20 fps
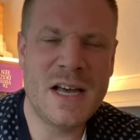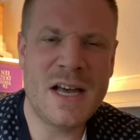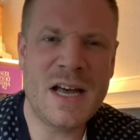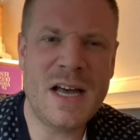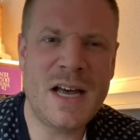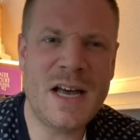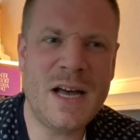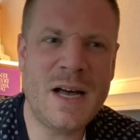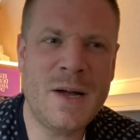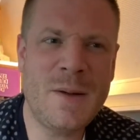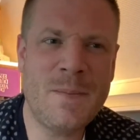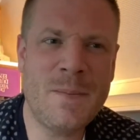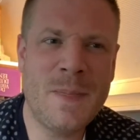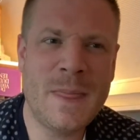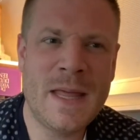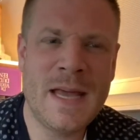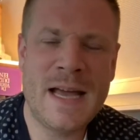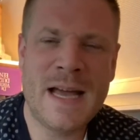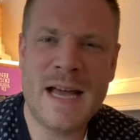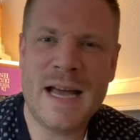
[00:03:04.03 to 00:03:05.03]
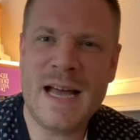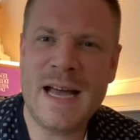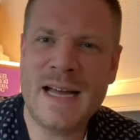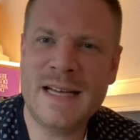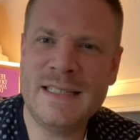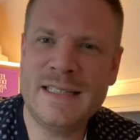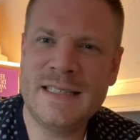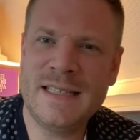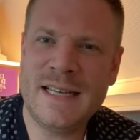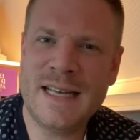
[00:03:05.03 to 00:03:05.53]

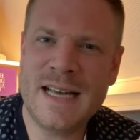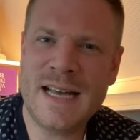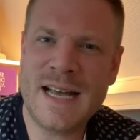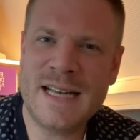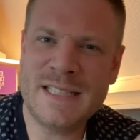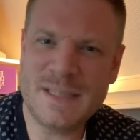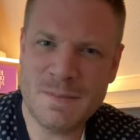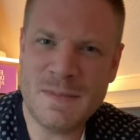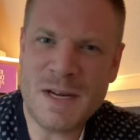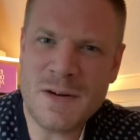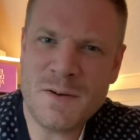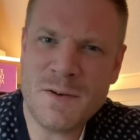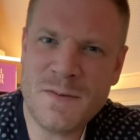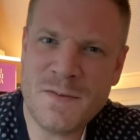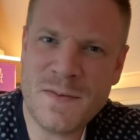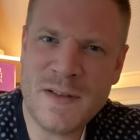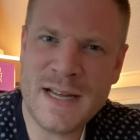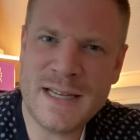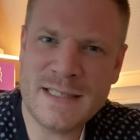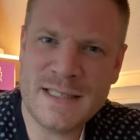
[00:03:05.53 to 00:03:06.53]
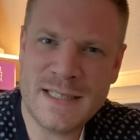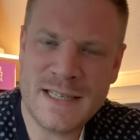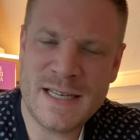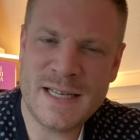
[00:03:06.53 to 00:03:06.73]
And as a matter of fact,